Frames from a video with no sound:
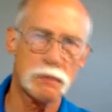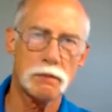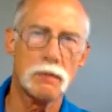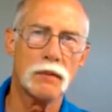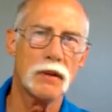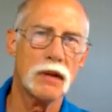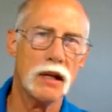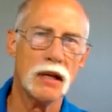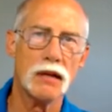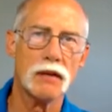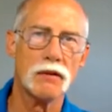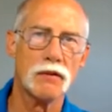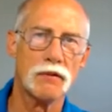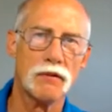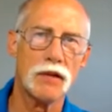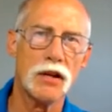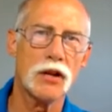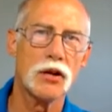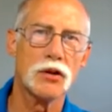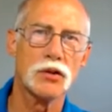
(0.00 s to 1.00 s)
in
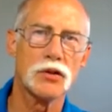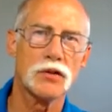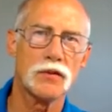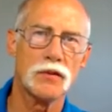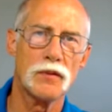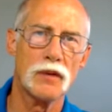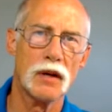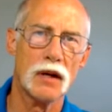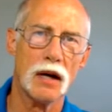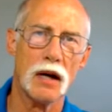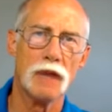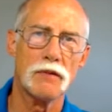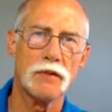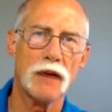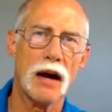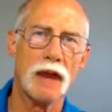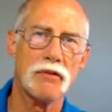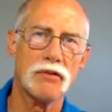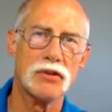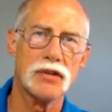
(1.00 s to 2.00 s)
videos uh, five
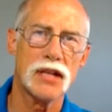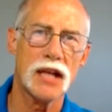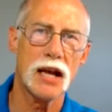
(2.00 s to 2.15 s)
to ten.